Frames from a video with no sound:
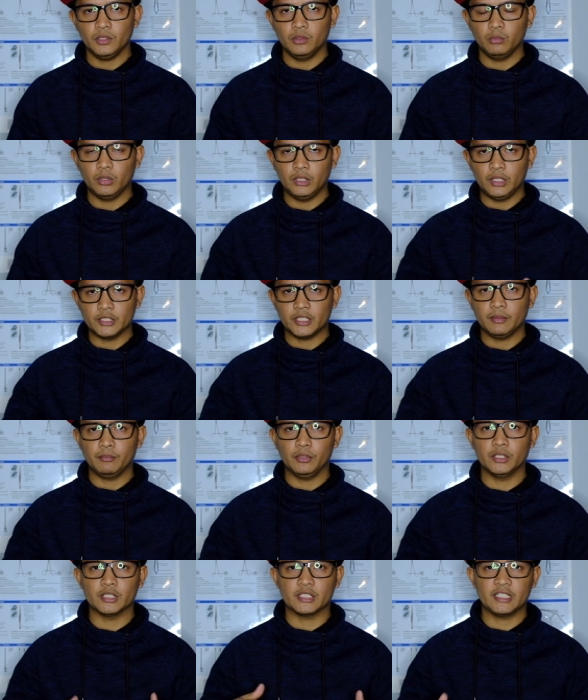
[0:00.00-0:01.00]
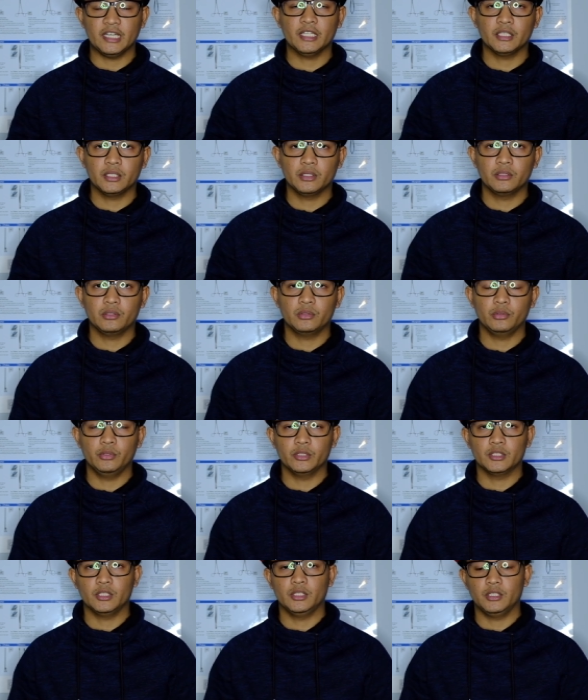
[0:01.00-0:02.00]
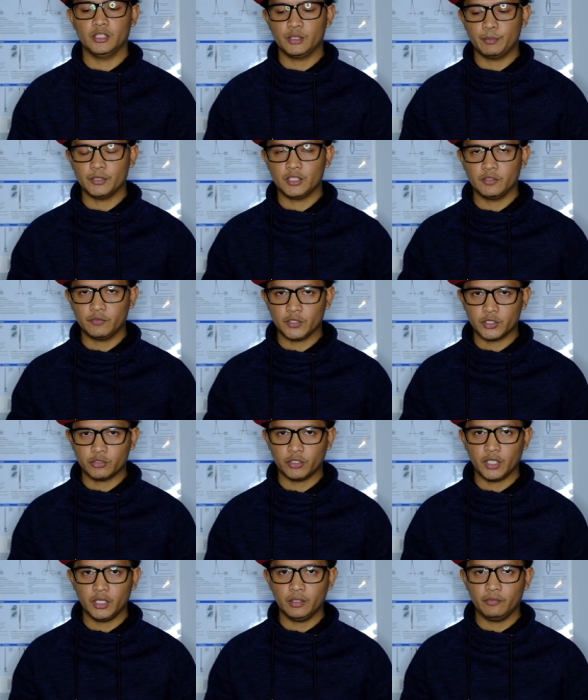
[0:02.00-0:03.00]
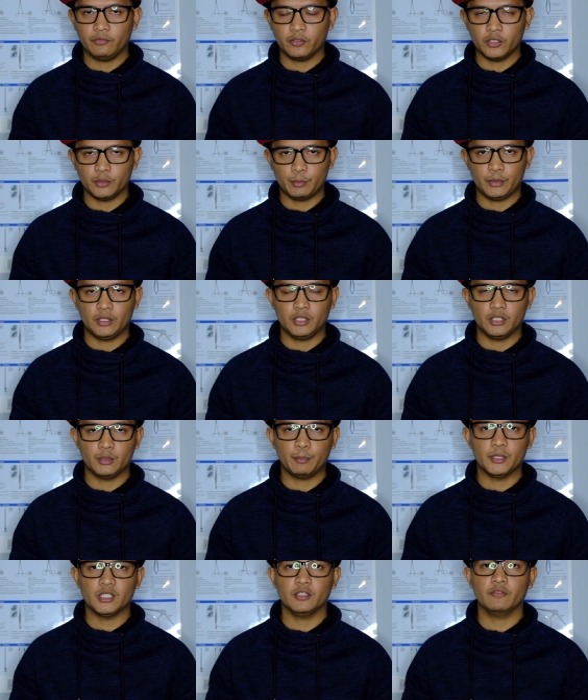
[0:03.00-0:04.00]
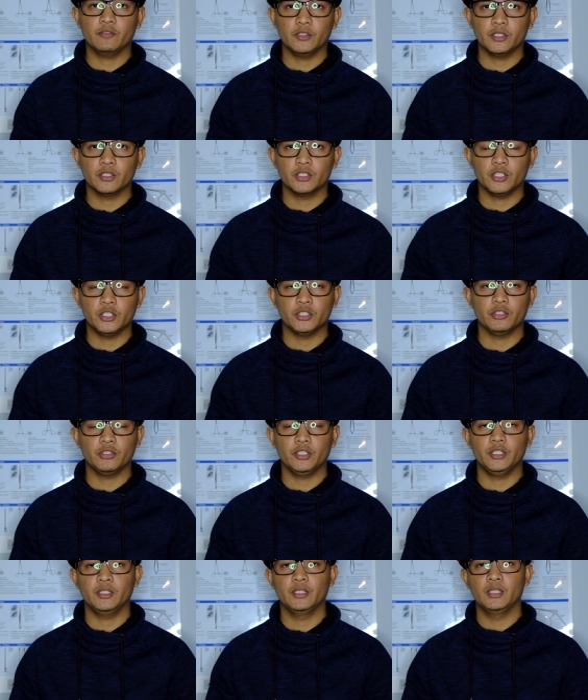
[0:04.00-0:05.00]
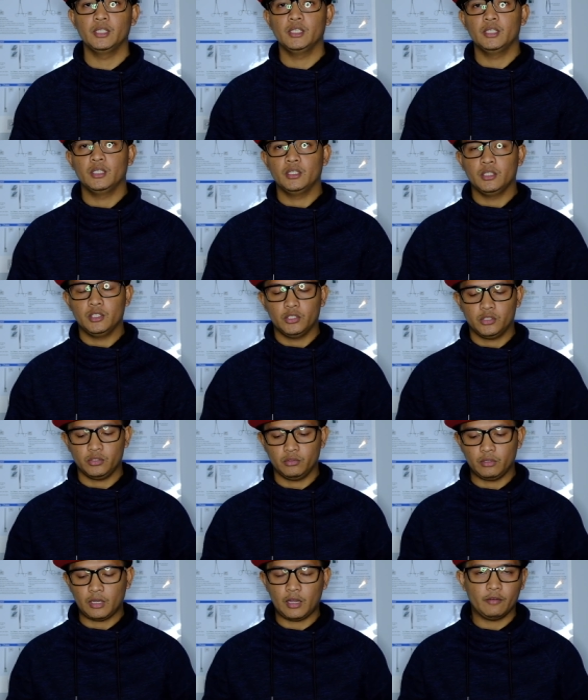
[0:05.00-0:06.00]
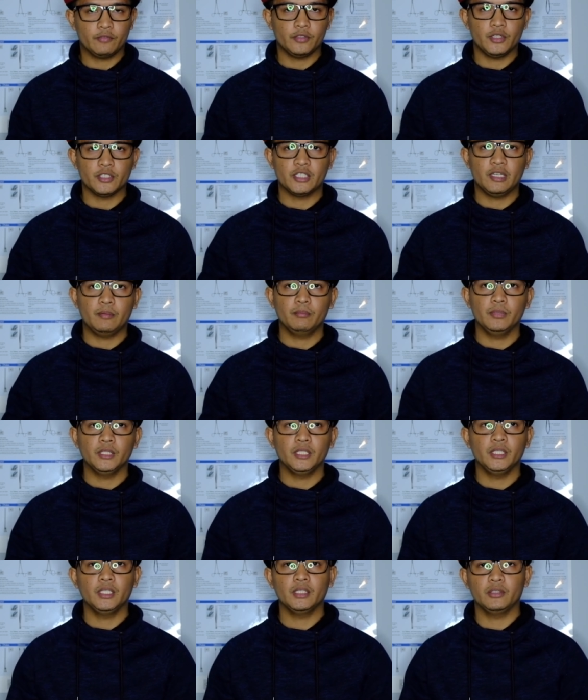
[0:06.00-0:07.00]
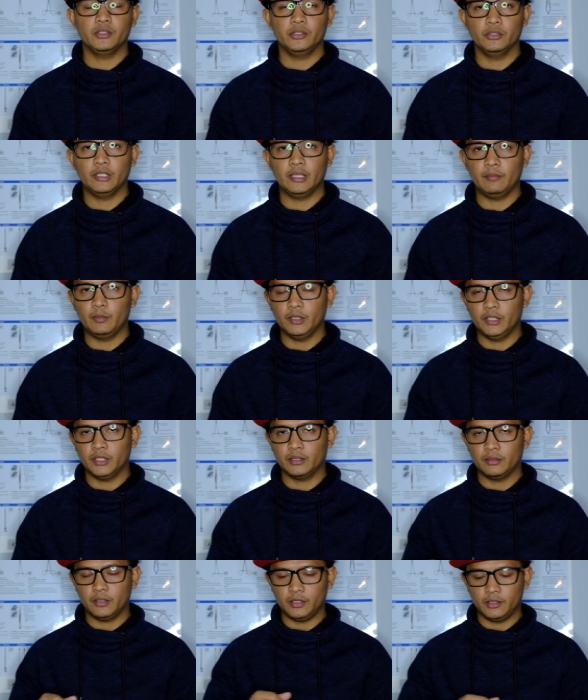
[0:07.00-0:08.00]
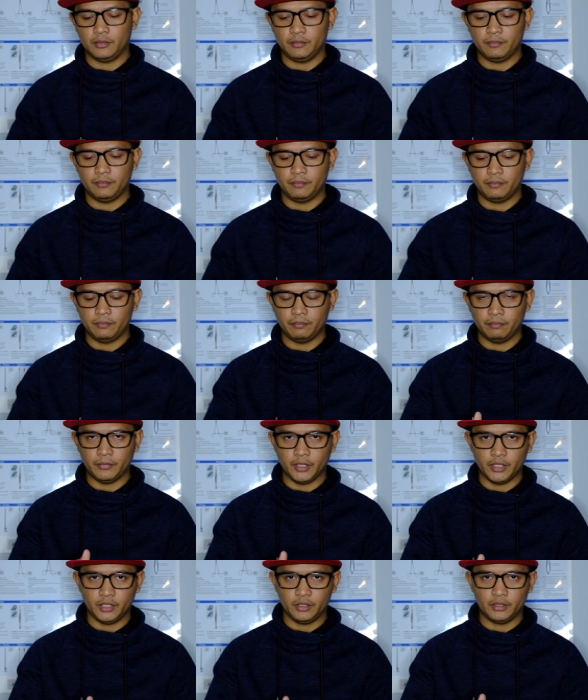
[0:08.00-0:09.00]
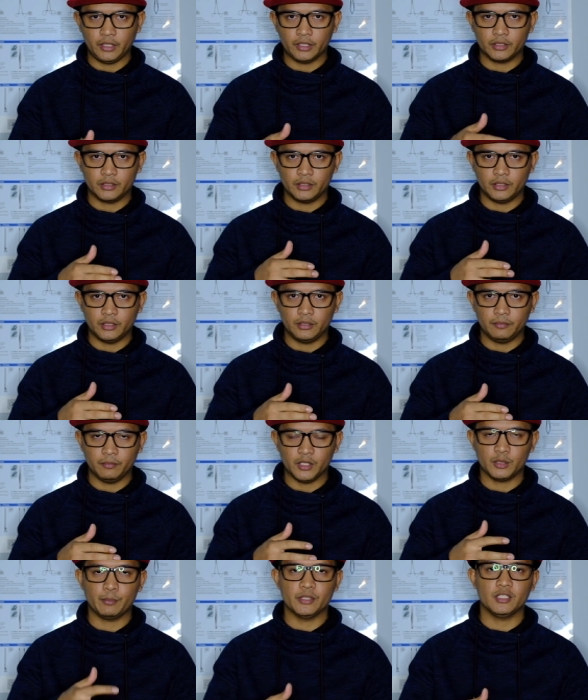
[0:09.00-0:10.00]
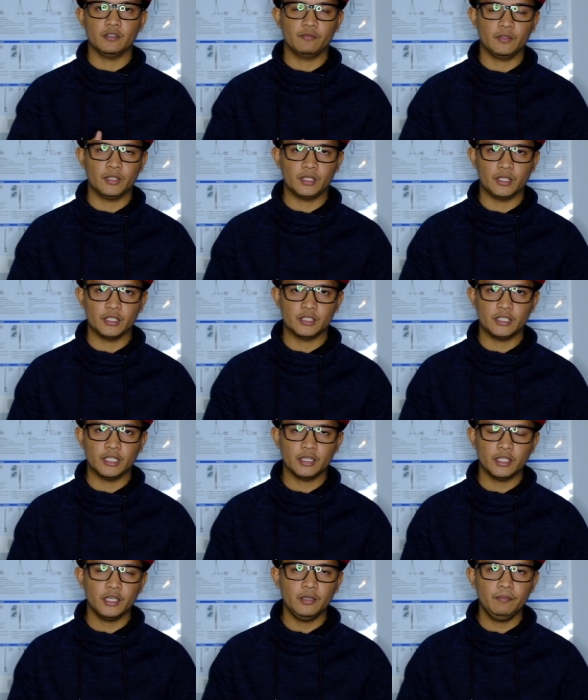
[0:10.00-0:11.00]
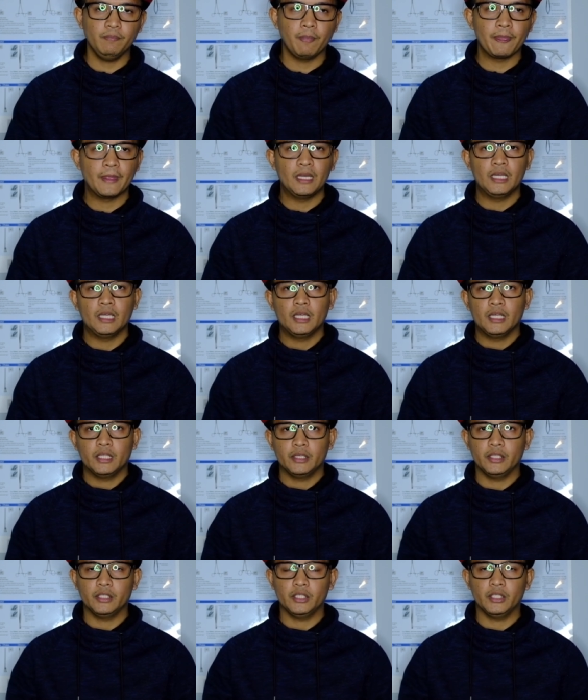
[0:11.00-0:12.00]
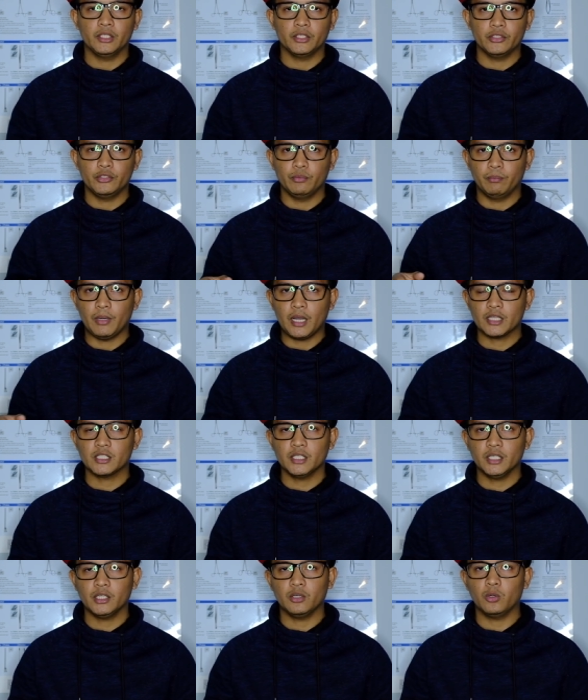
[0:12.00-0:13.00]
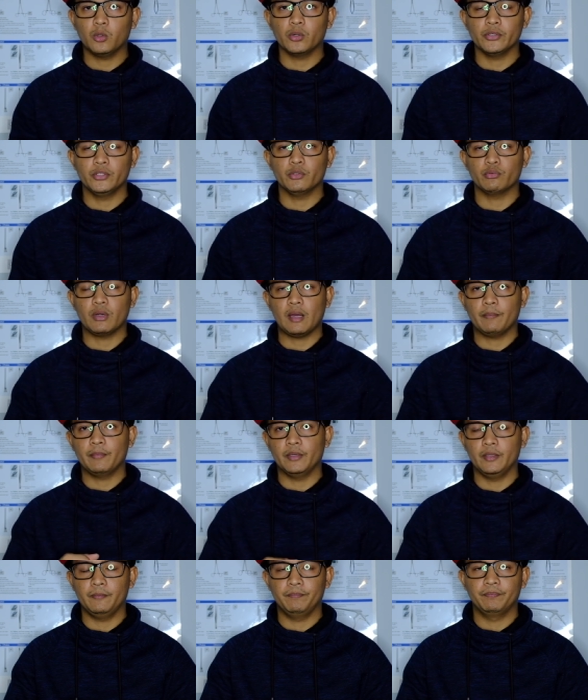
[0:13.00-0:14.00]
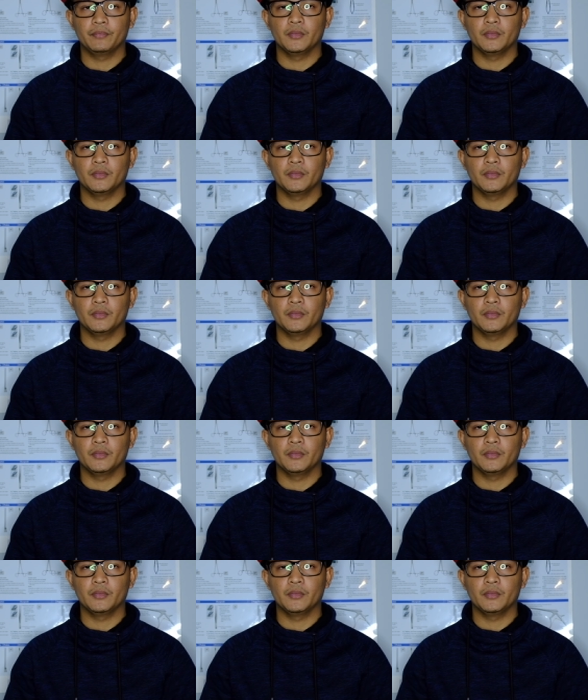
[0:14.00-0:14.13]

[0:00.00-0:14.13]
will assemble the set to its specific tray for a specific surgery. So after assembling, you label it by that specific set name. Then either you box it or you wrap it.